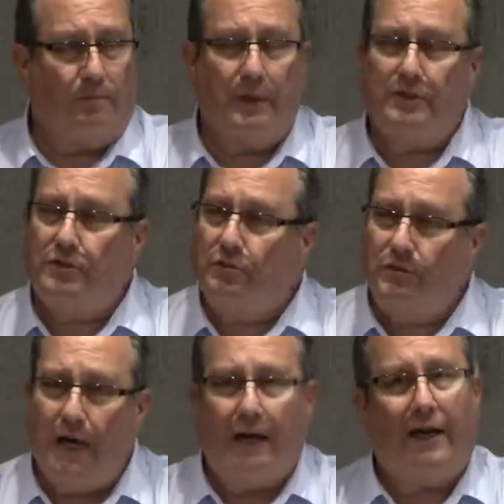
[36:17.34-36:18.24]
but do
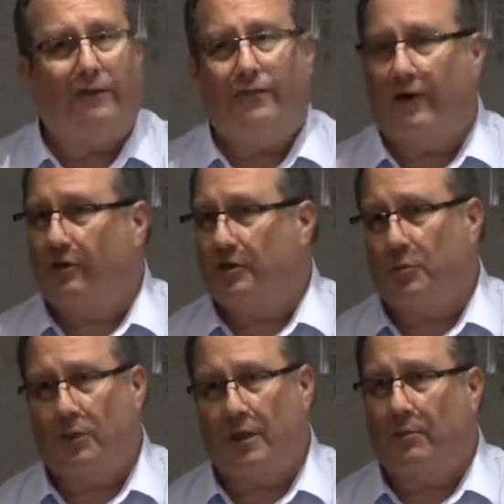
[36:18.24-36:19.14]
not have
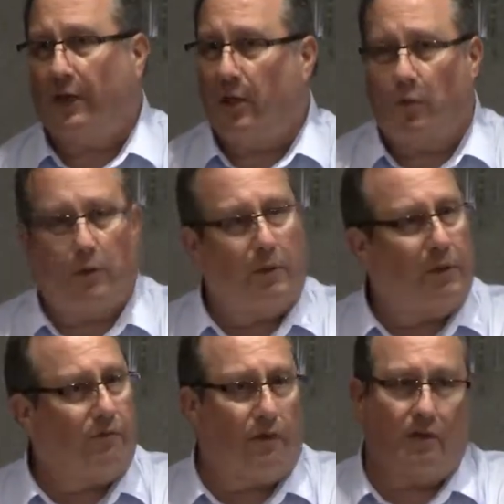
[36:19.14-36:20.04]
fellowship with them like you would a
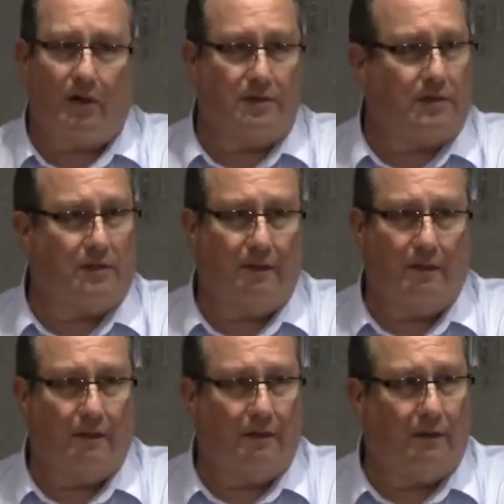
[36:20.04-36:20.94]
believer in Christ
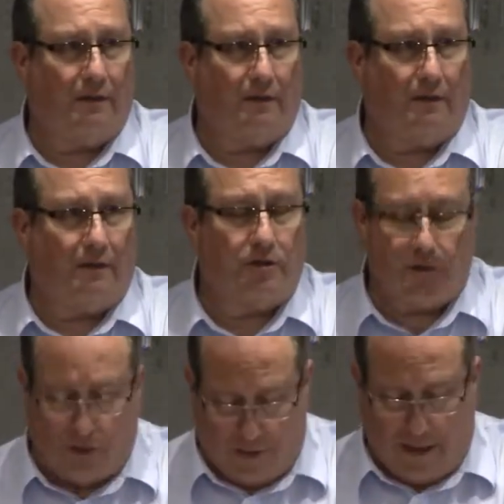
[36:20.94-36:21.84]
because
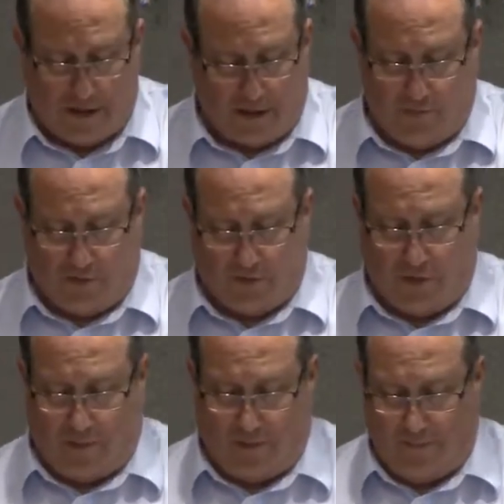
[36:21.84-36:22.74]
you're only asking for
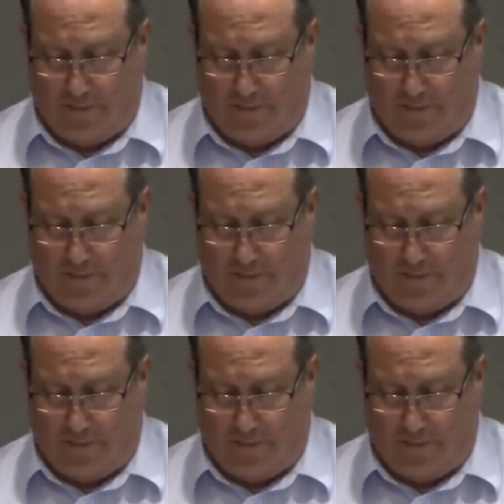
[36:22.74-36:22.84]
trouble.